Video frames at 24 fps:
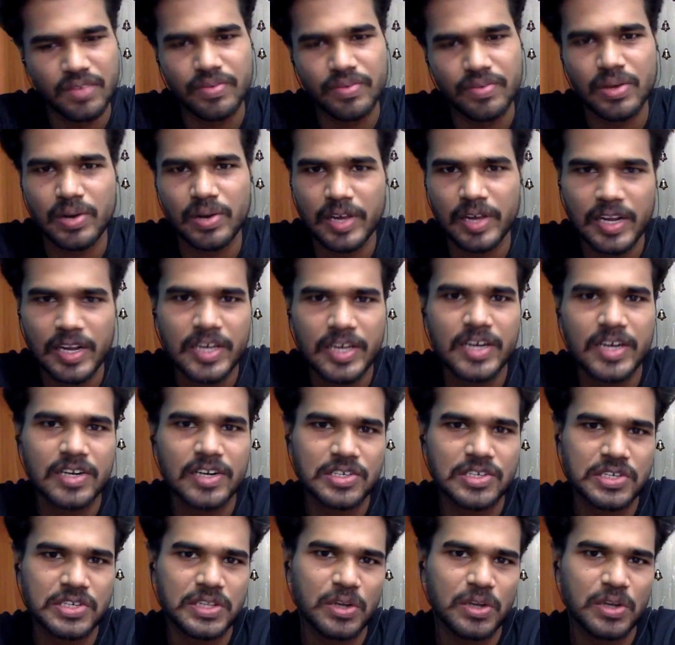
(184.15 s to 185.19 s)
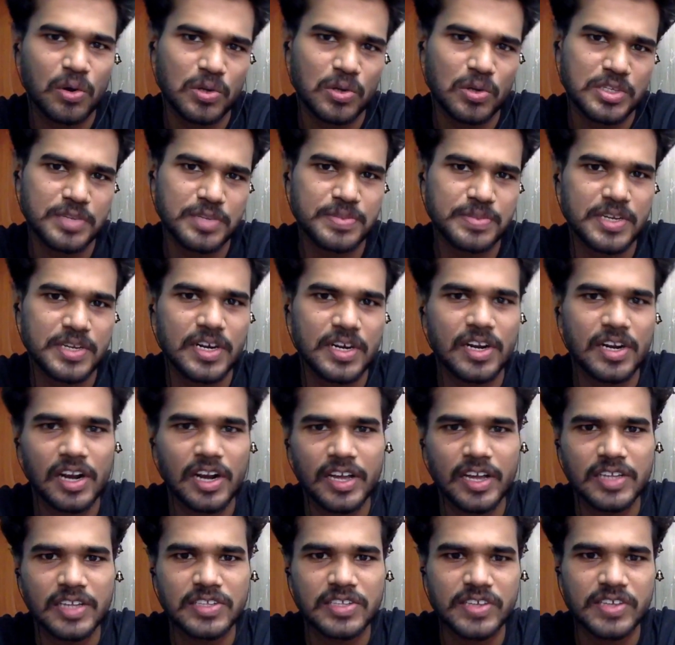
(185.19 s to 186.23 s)
you really understand the concepts and
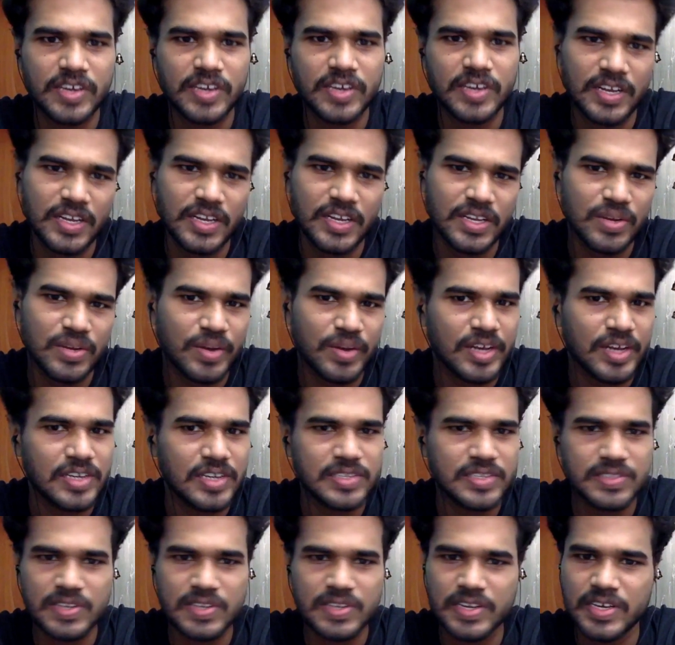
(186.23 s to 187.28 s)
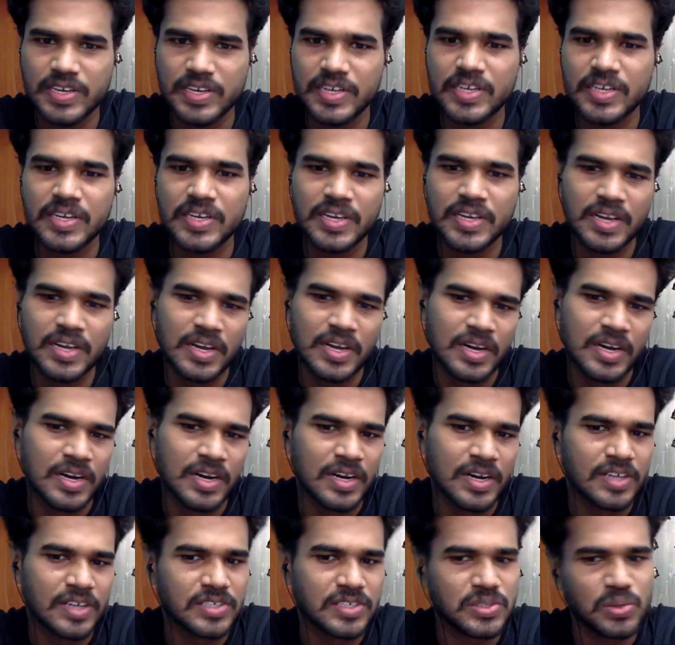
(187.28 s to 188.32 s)
underlying theory, you can easily
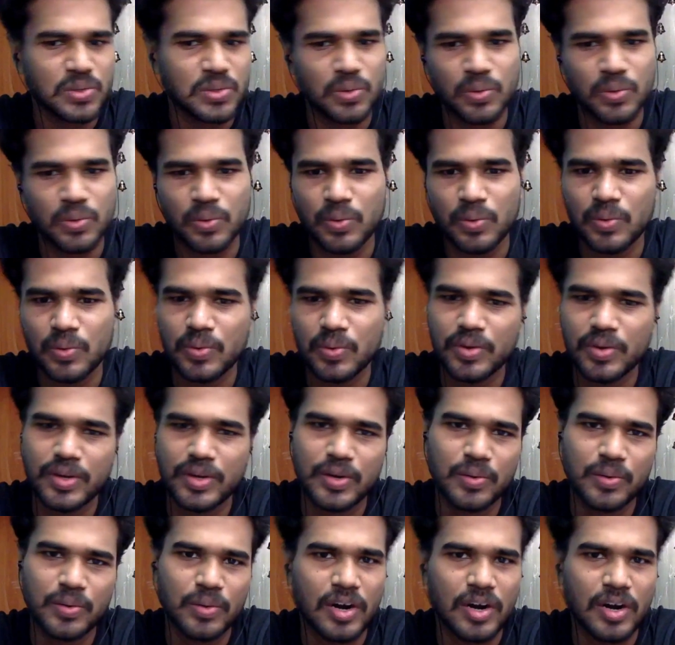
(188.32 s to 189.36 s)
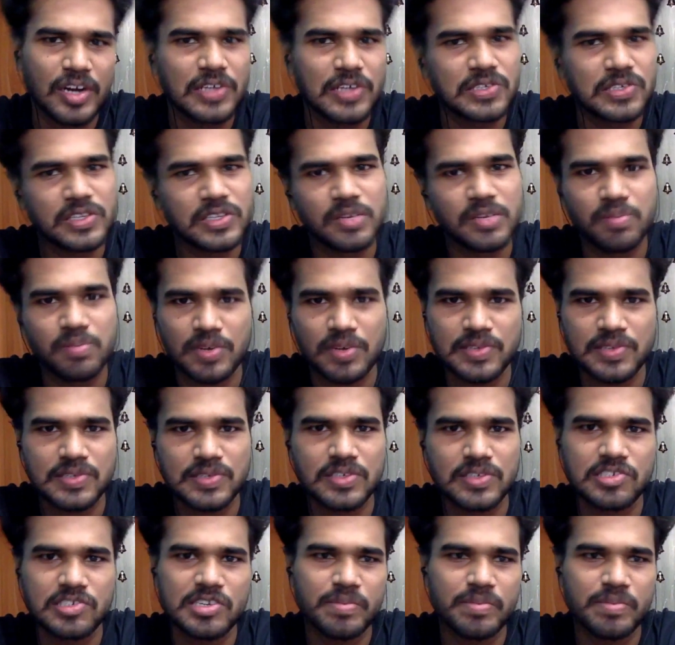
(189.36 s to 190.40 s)
score at least 10 plus in
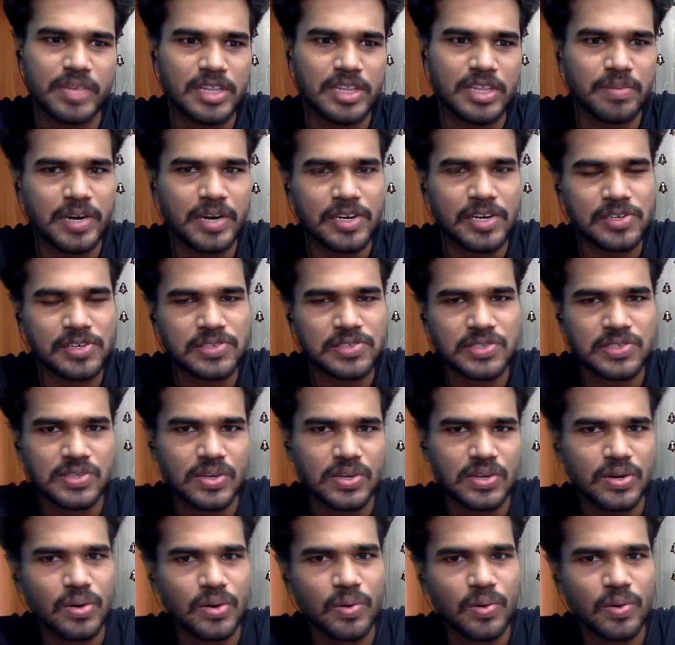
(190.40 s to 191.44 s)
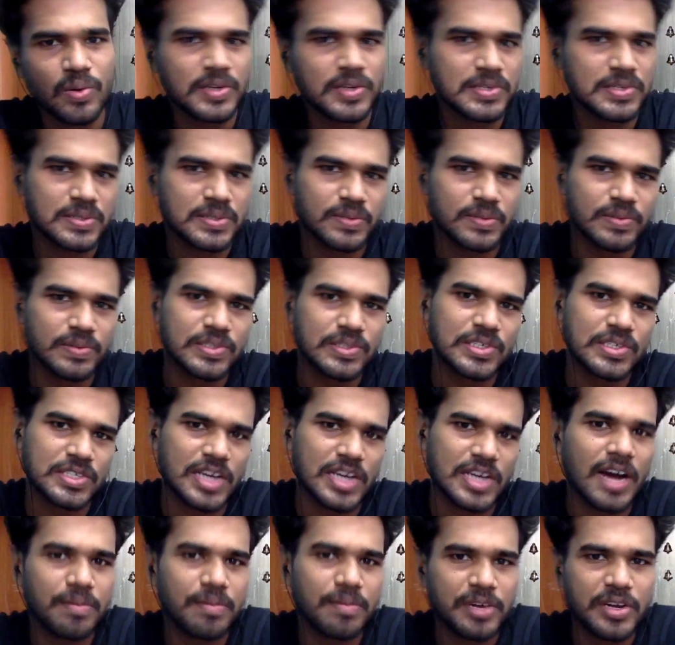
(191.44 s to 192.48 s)
engineering mathematics. Notice with just
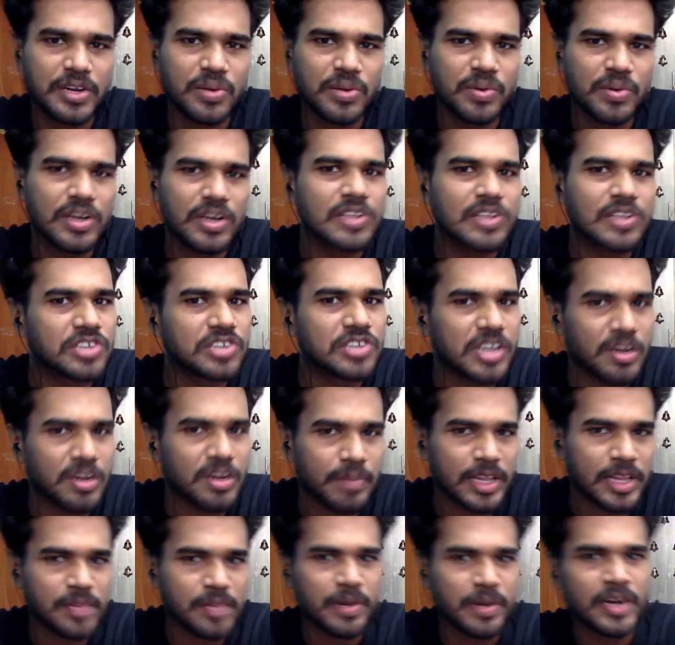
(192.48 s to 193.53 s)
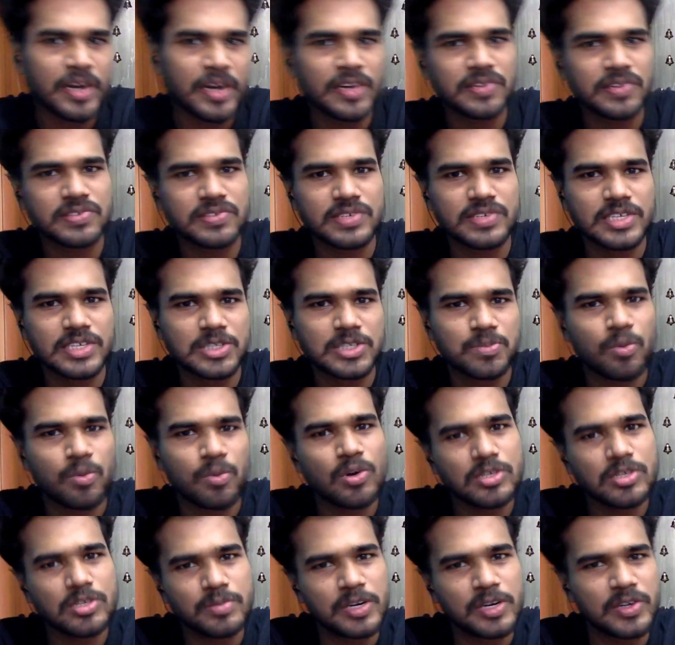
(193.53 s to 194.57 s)
aptitude and engineering mathematics, it's
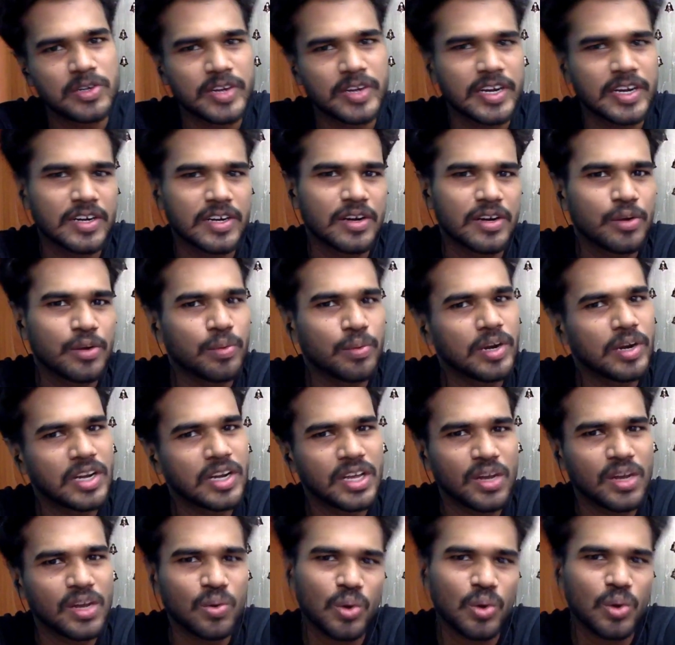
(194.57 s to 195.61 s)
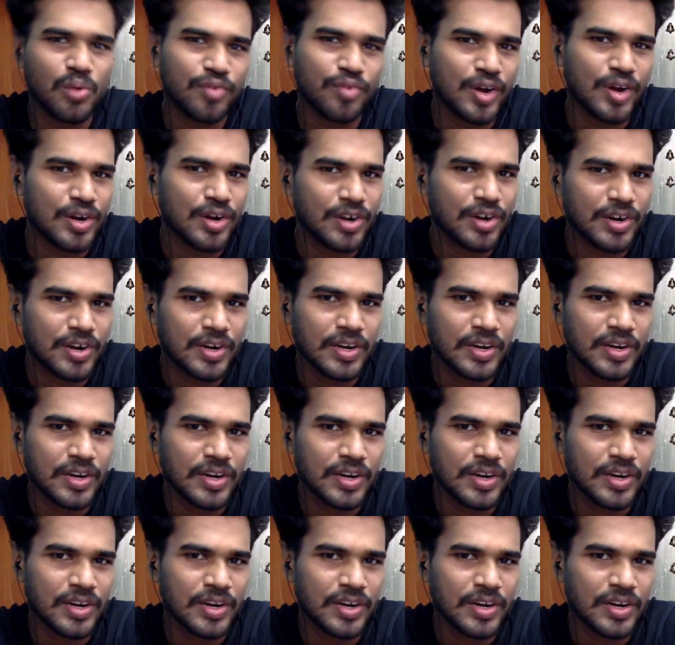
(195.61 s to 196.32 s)
possible to get 20 out of 100